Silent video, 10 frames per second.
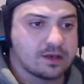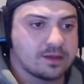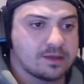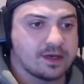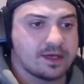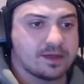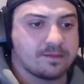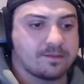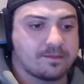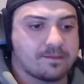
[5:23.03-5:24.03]

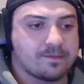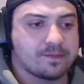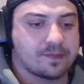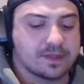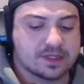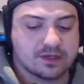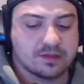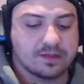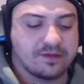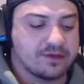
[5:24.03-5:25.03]
But it's
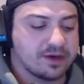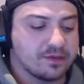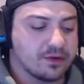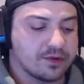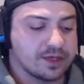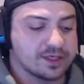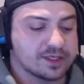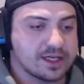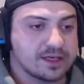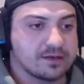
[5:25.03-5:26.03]
going to be very boring in a
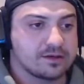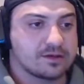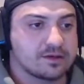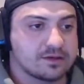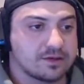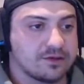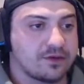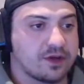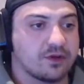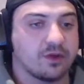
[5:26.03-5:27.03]
second. We're going to
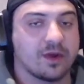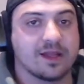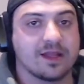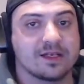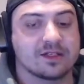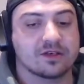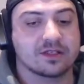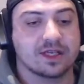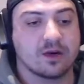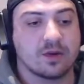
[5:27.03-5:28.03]
fly all the way there, and it's going
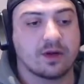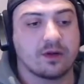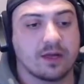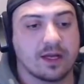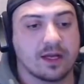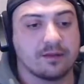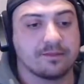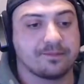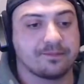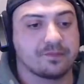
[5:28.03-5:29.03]
to take a
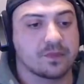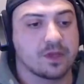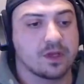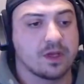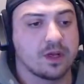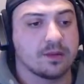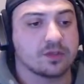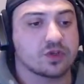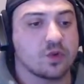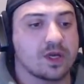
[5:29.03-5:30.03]
while.
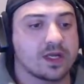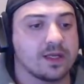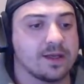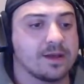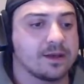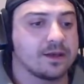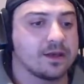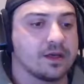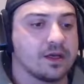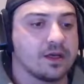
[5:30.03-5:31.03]
Just quickly,
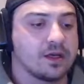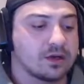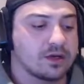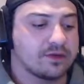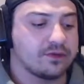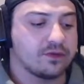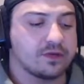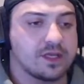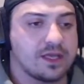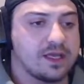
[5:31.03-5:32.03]
I'm going to have a
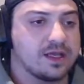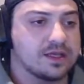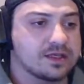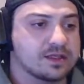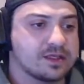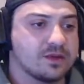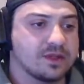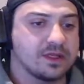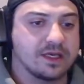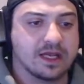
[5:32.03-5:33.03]
look here, see
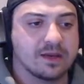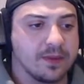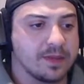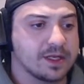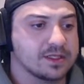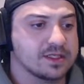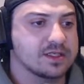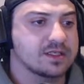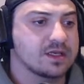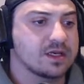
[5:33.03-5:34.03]
what the damper buttons
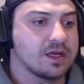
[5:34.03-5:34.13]
is.